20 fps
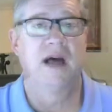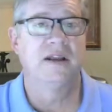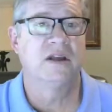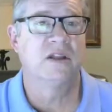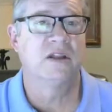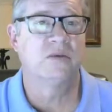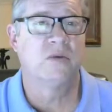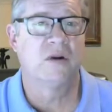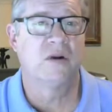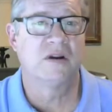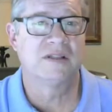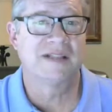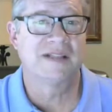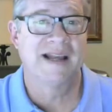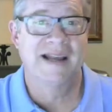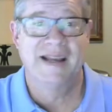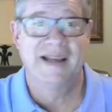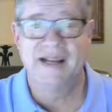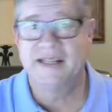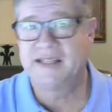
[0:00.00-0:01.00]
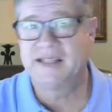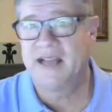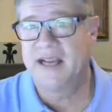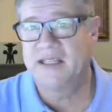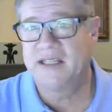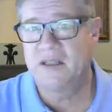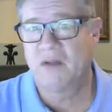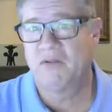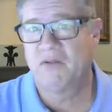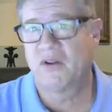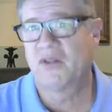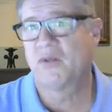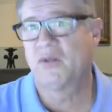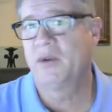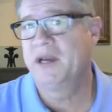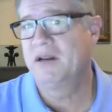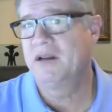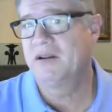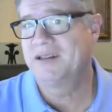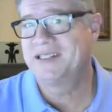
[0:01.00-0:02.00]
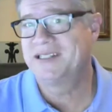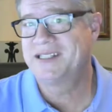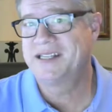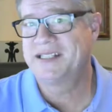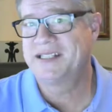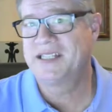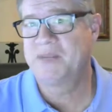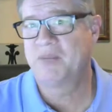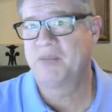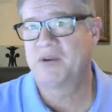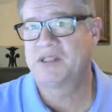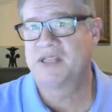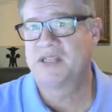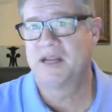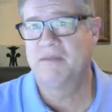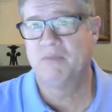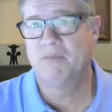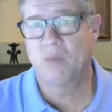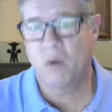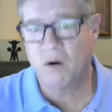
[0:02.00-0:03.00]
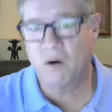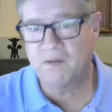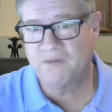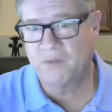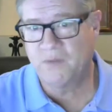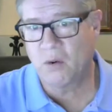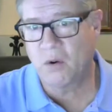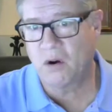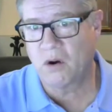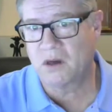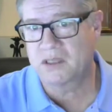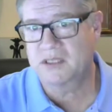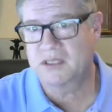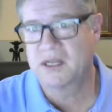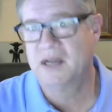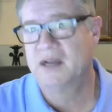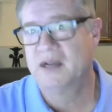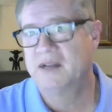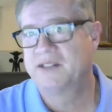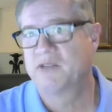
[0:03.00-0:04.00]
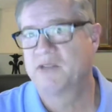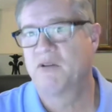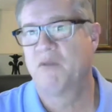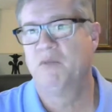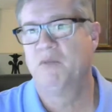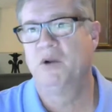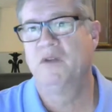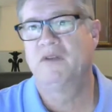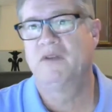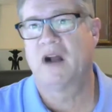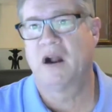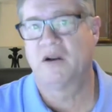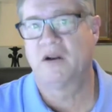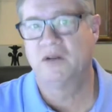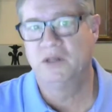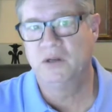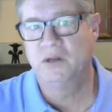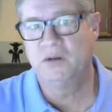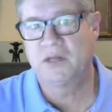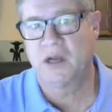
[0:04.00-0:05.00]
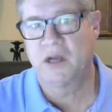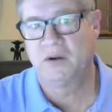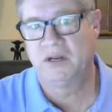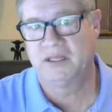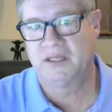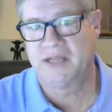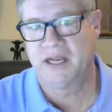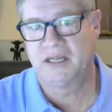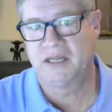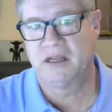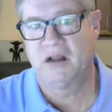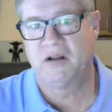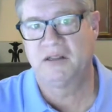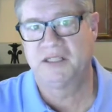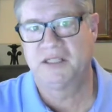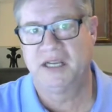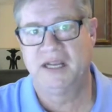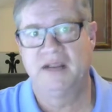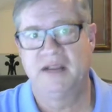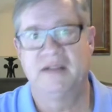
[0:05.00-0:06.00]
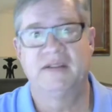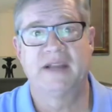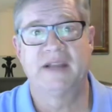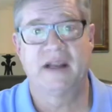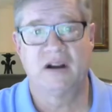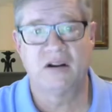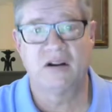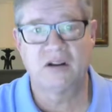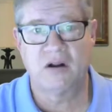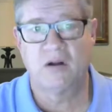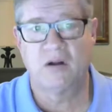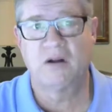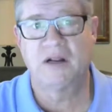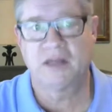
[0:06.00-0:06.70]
other words, it takes over 360% more force to remove our new coating technology than our current